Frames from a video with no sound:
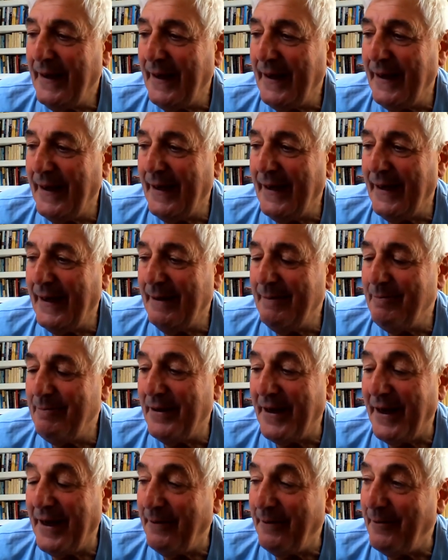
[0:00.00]

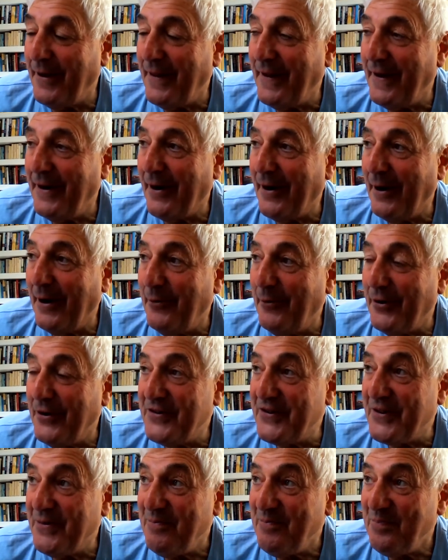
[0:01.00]
But anyway, there I
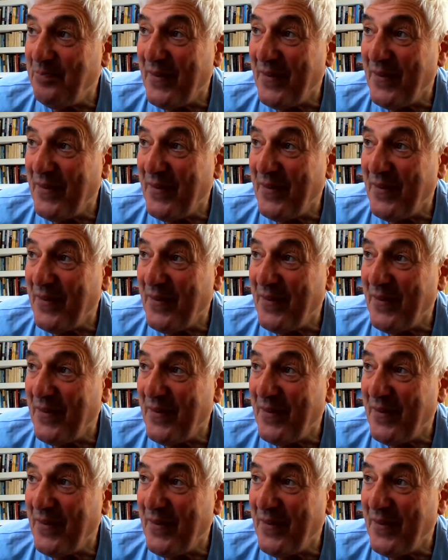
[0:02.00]
was,